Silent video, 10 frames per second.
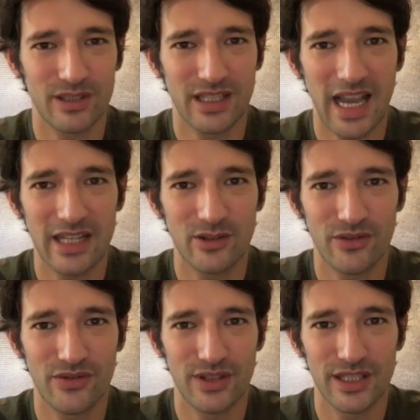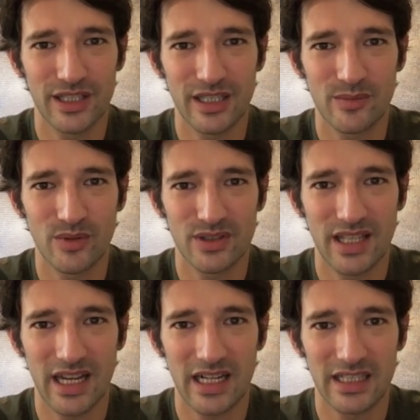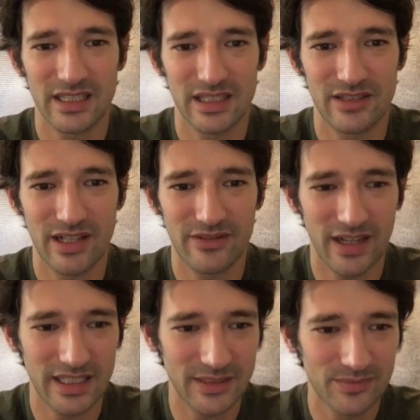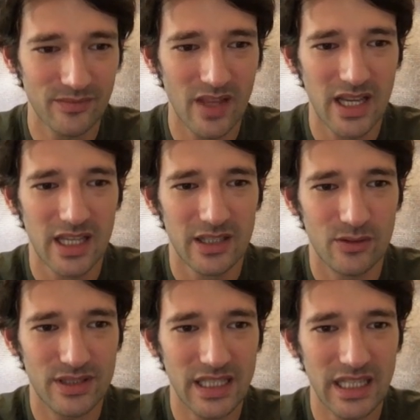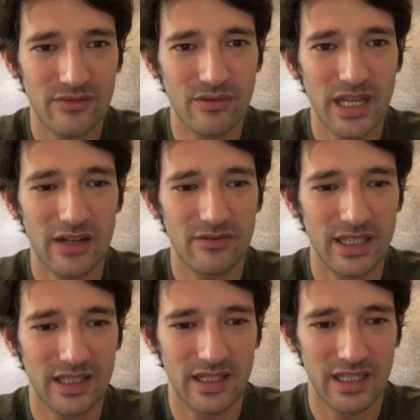kind of books they are. It's very funny to see. If we are with